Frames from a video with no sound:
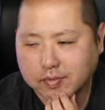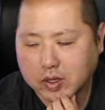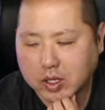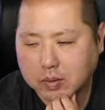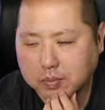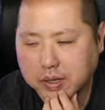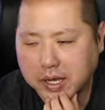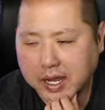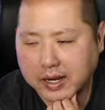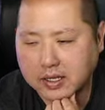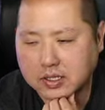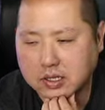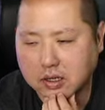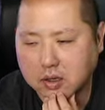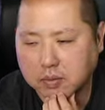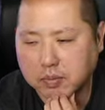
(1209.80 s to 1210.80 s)
Panic
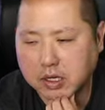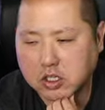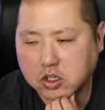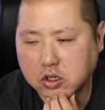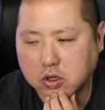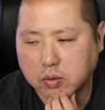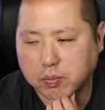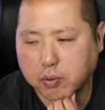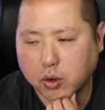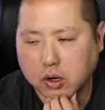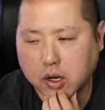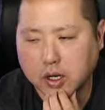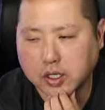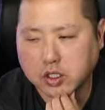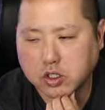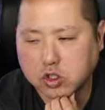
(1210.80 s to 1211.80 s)
seller. Make sure you're reporting
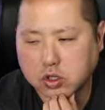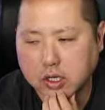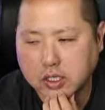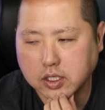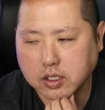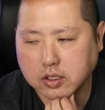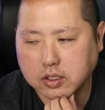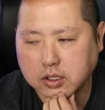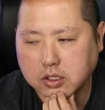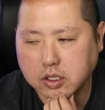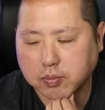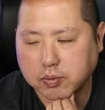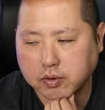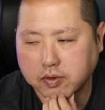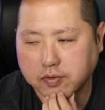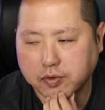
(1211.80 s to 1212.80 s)
all these trades in your DCA
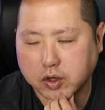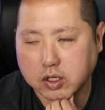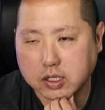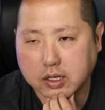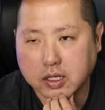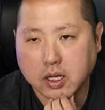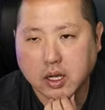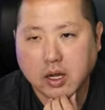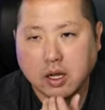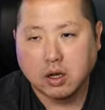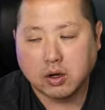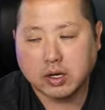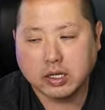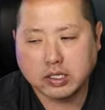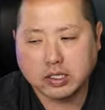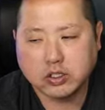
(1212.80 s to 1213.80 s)
Pro before you attack.
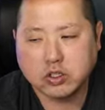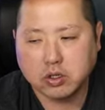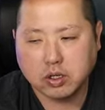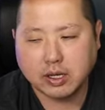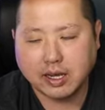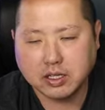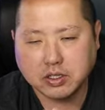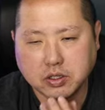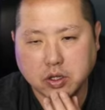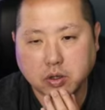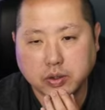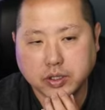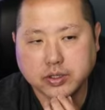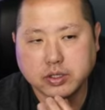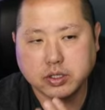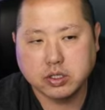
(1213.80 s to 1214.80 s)
Okay, just so you guys know,
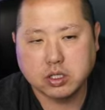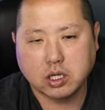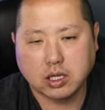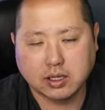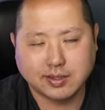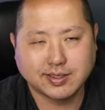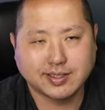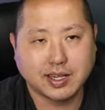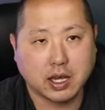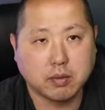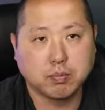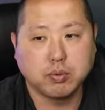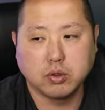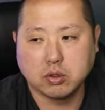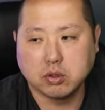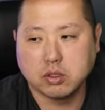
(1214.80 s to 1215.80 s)
this is like a
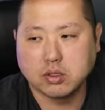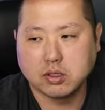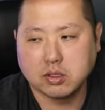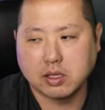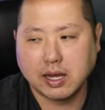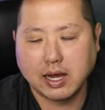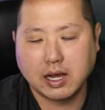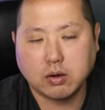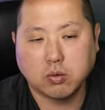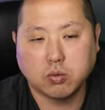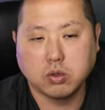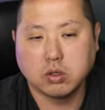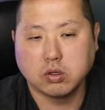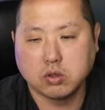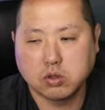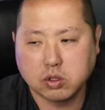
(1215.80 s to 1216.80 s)
sample. This is not
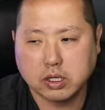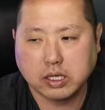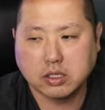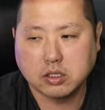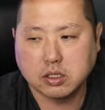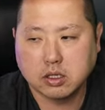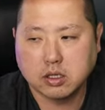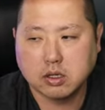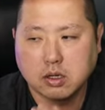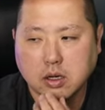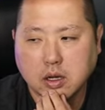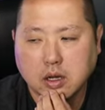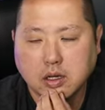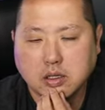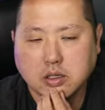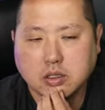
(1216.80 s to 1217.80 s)
real trades here.
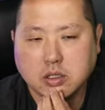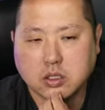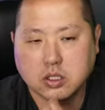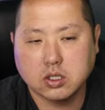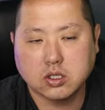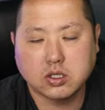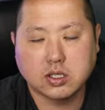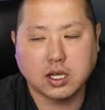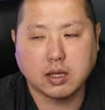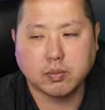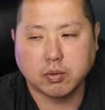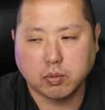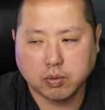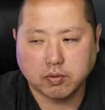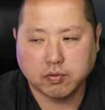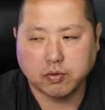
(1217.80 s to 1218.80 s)
This is just a sample
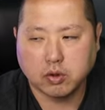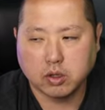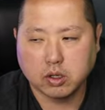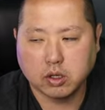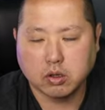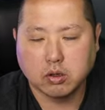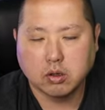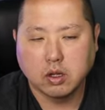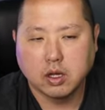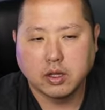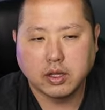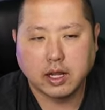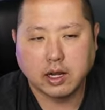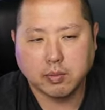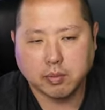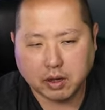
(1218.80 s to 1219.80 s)
portfolio
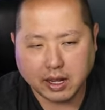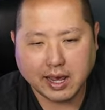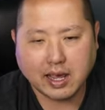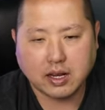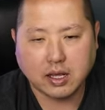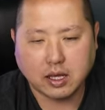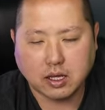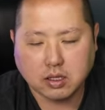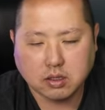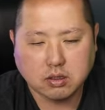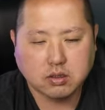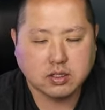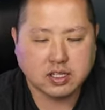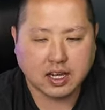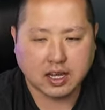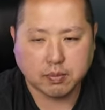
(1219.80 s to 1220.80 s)
that I've been adding
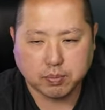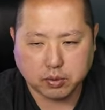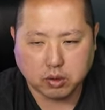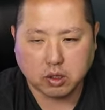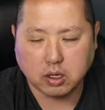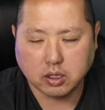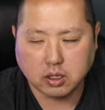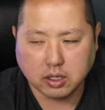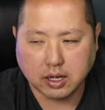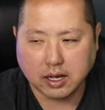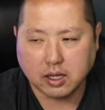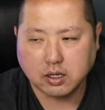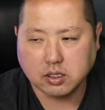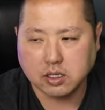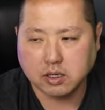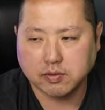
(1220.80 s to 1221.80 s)
sample
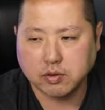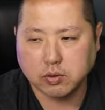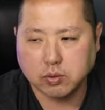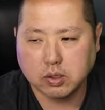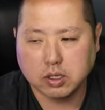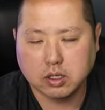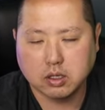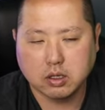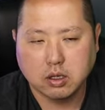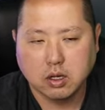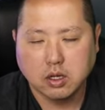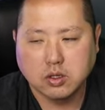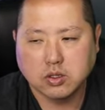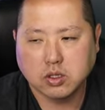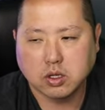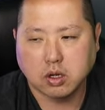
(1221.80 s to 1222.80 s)
$100 every week.
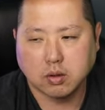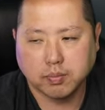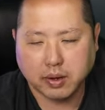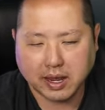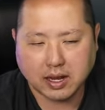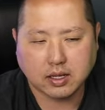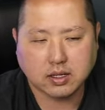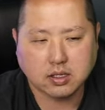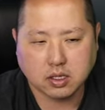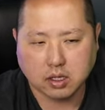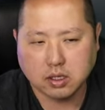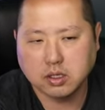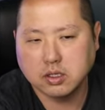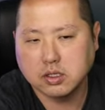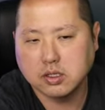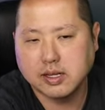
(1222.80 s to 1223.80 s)
So panic seller,
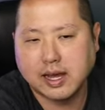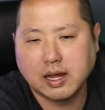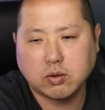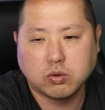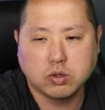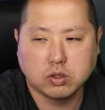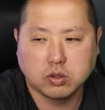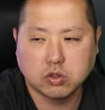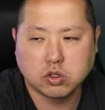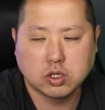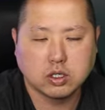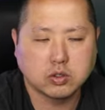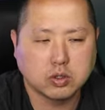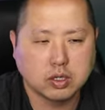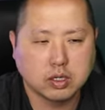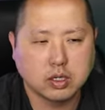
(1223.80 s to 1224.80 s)
this is not real
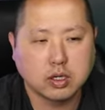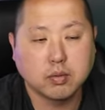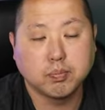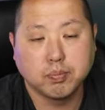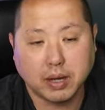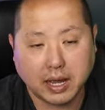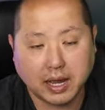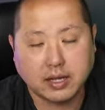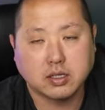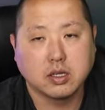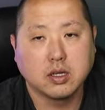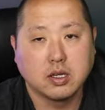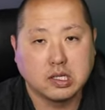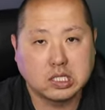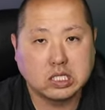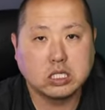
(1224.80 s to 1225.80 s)
trades right here, but
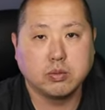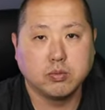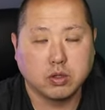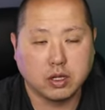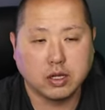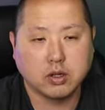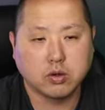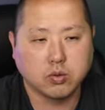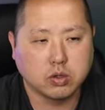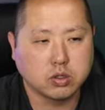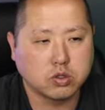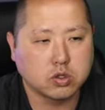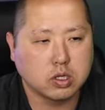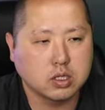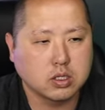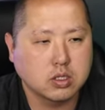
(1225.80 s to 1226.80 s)
it's simulating real
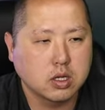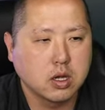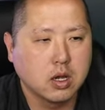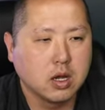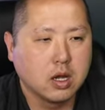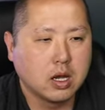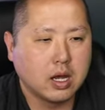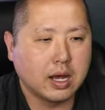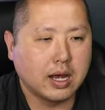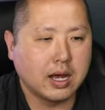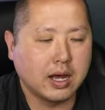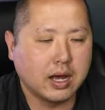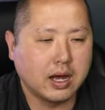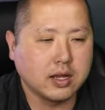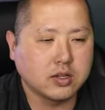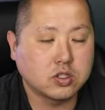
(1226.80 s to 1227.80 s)
trades.
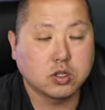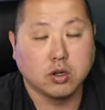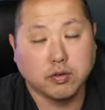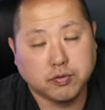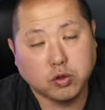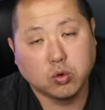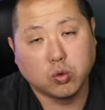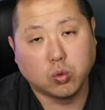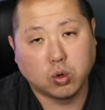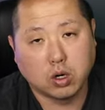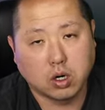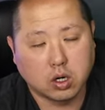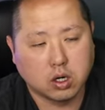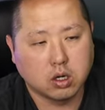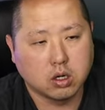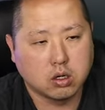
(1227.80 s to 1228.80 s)

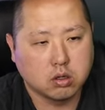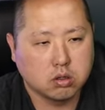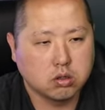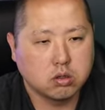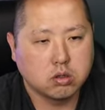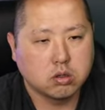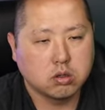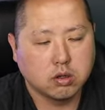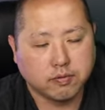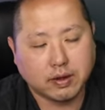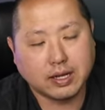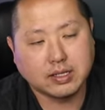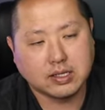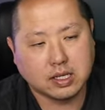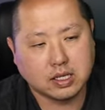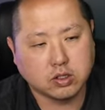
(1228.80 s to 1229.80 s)
So if I
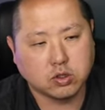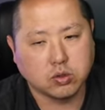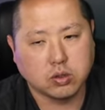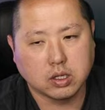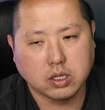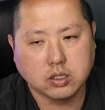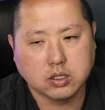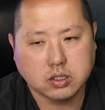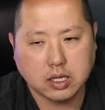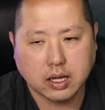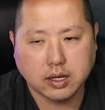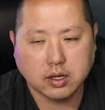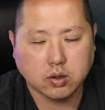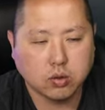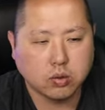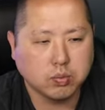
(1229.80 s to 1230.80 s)
did do this, then
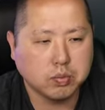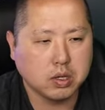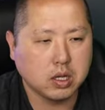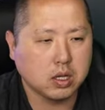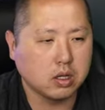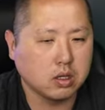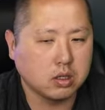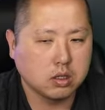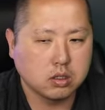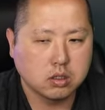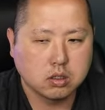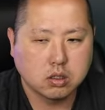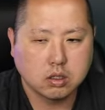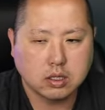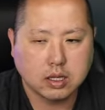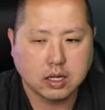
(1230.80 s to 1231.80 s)
it would be
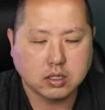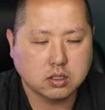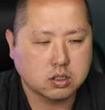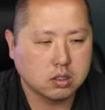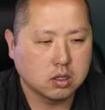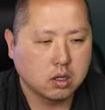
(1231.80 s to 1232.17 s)
yes.